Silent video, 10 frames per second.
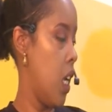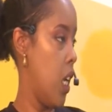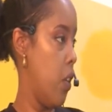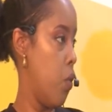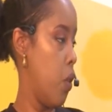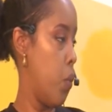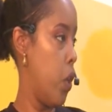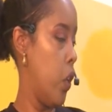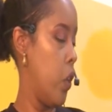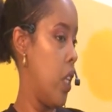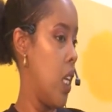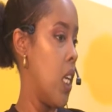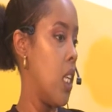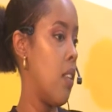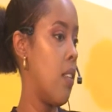to the world.
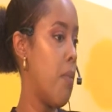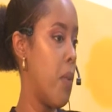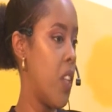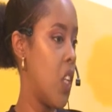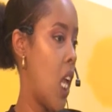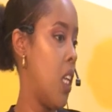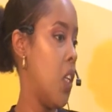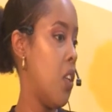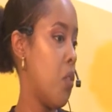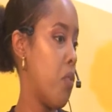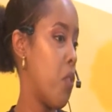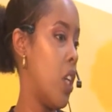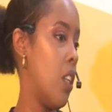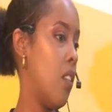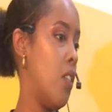Some of the challenges, of
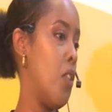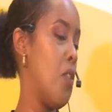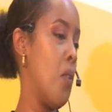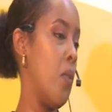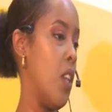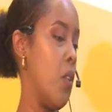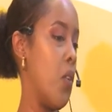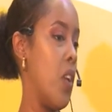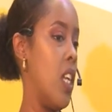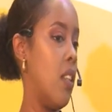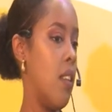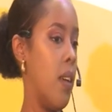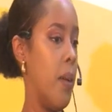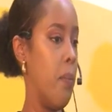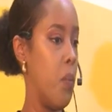course, when you
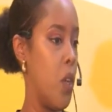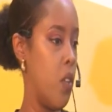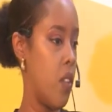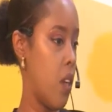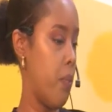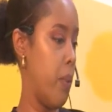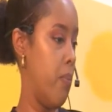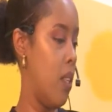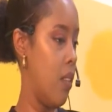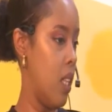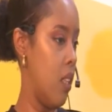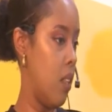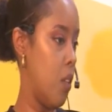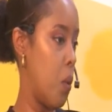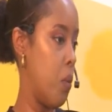start up a business,
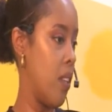there's always